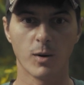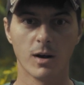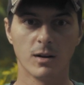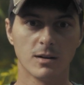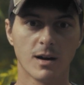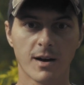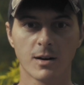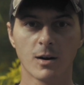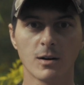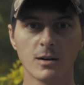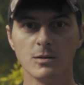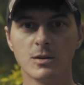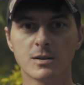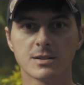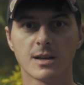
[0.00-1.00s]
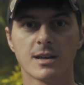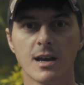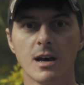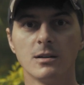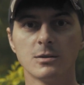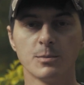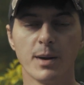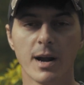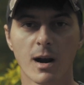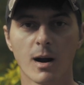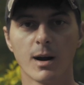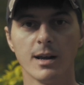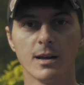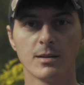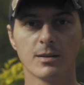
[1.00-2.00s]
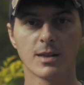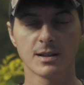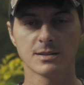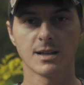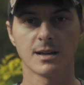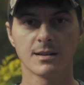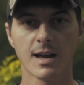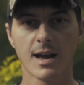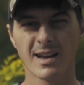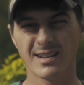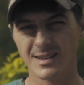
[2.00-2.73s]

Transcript: well, I heard it looks like elderberry and things like that.